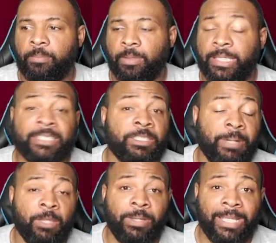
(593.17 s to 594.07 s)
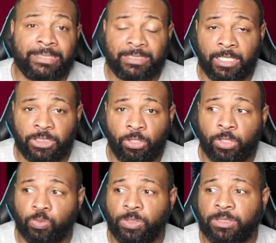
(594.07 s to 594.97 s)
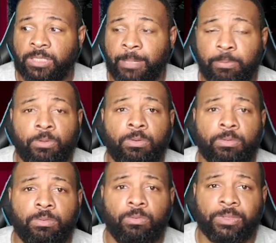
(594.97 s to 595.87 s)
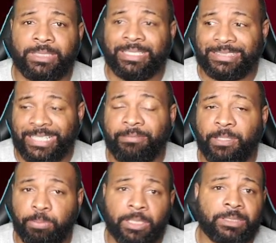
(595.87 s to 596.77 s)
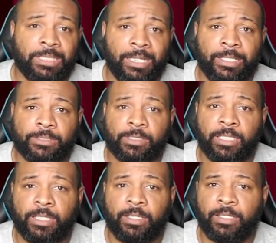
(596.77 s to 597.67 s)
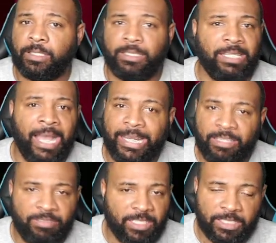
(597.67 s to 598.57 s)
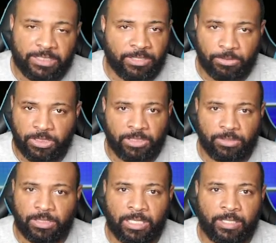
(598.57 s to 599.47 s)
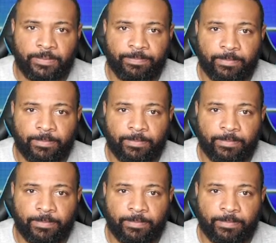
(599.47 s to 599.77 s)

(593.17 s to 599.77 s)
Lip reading: Yes, by the way, that's Charles Woodson I pulled was in the 70 plus slot yesterday. Not even in the 0 chill slot.